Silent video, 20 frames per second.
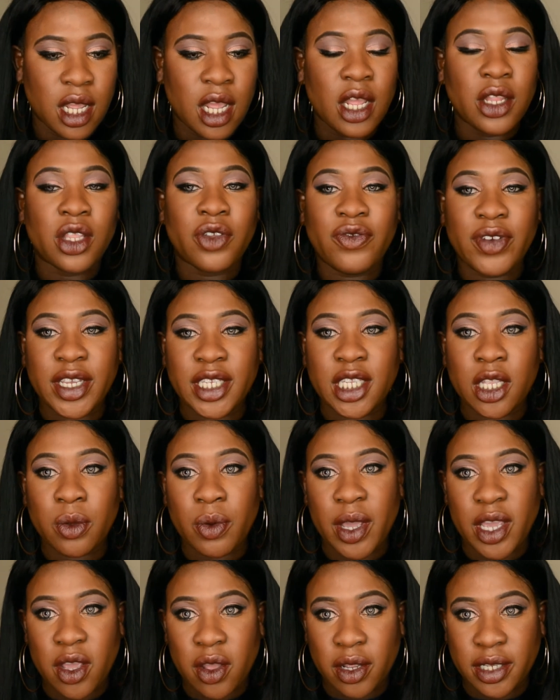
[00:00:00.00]
the reason
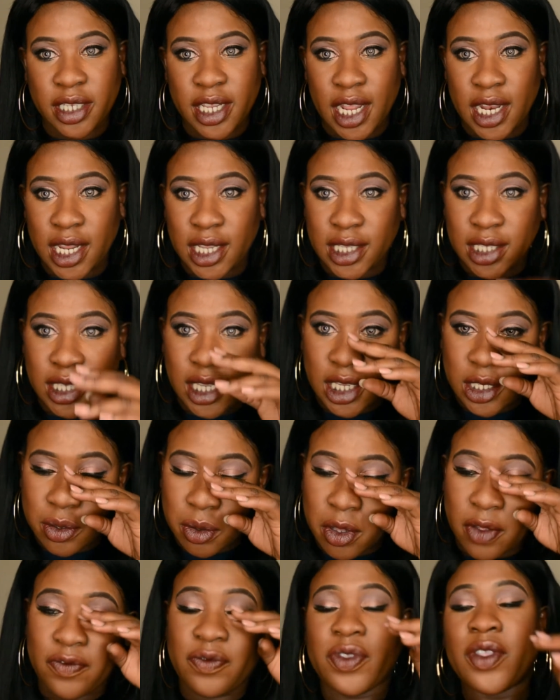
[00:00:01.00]
I wear contact lenses, or
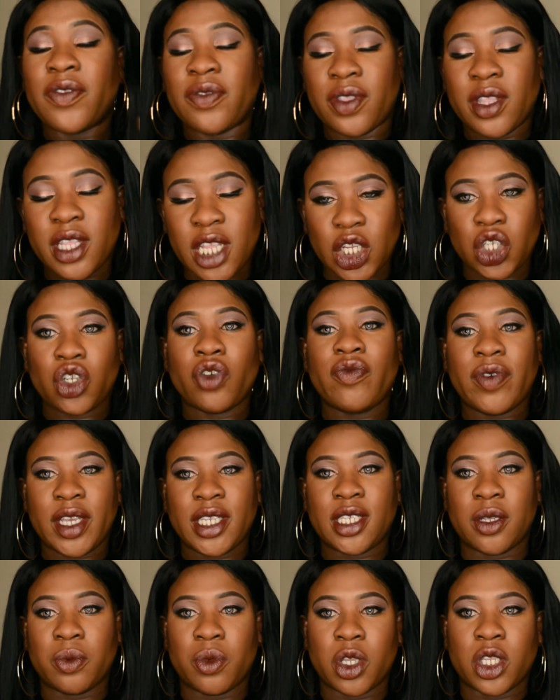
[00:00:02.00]
the initial
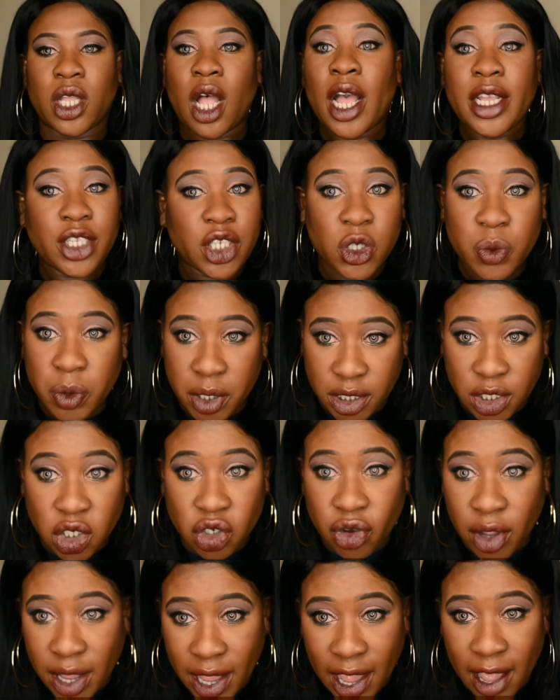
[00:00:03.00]
reason, was I just wanted to
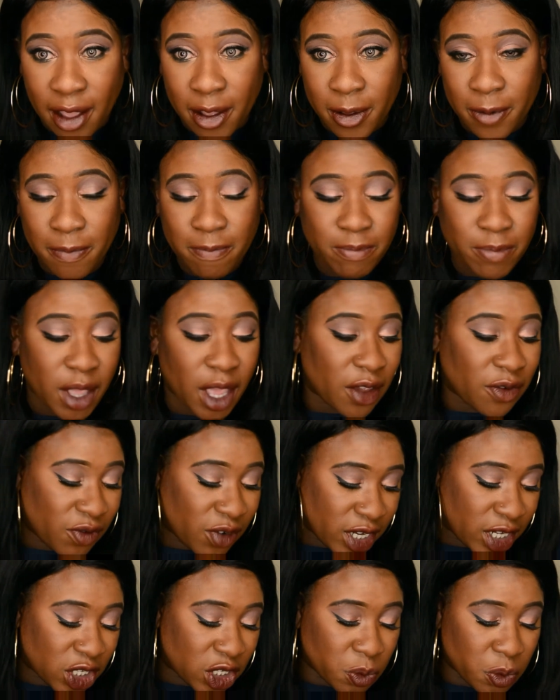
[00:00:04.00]
try it out. I
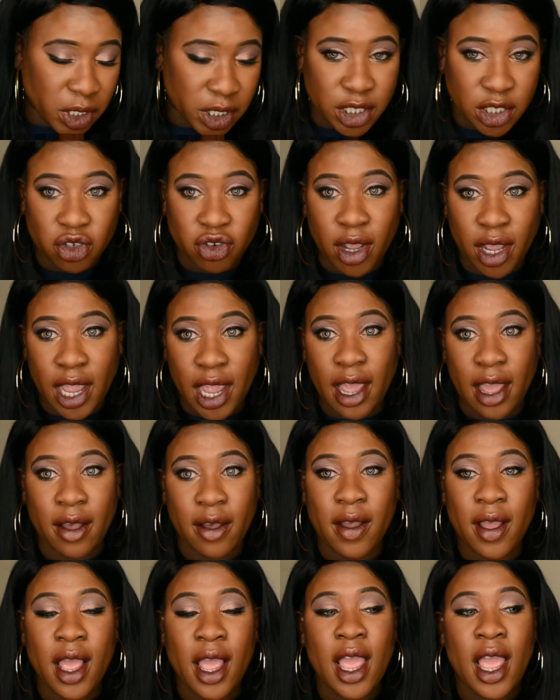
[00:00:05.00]
really just wanted to try it out.